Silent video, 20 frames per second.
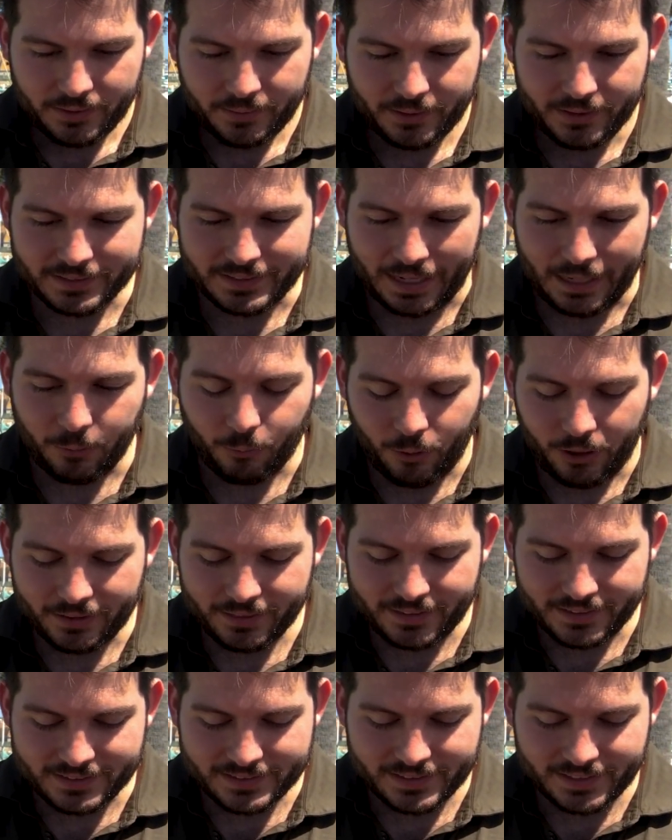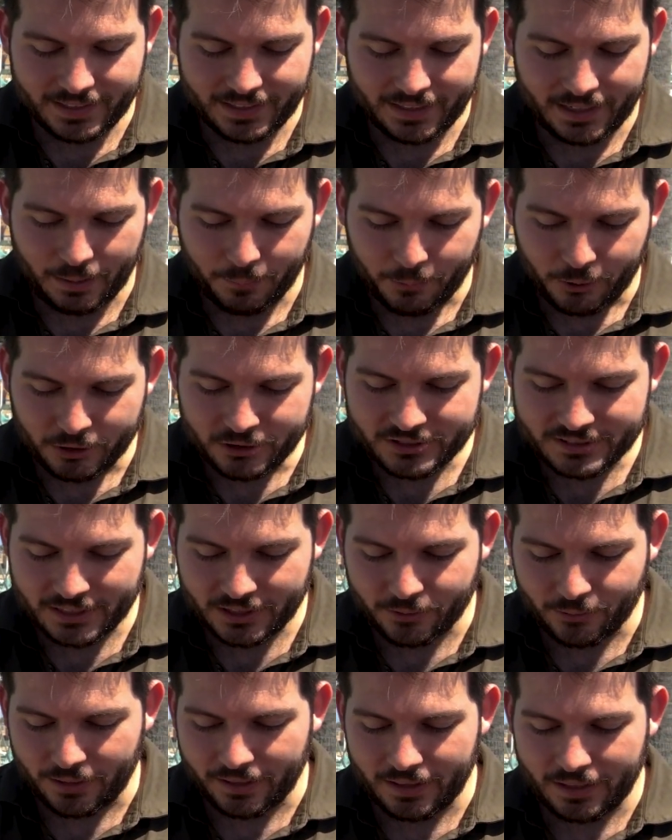because I want this thing emergency
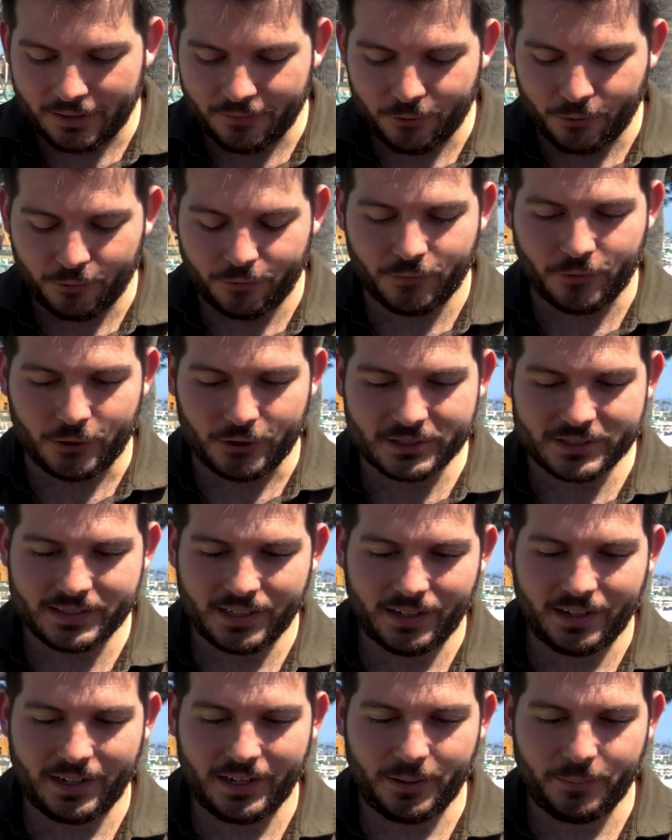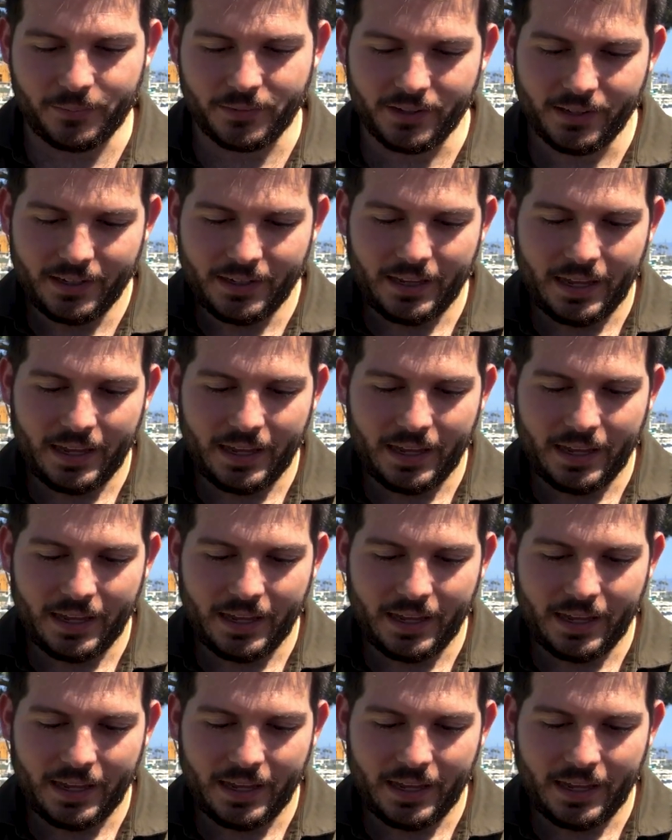threat level, first time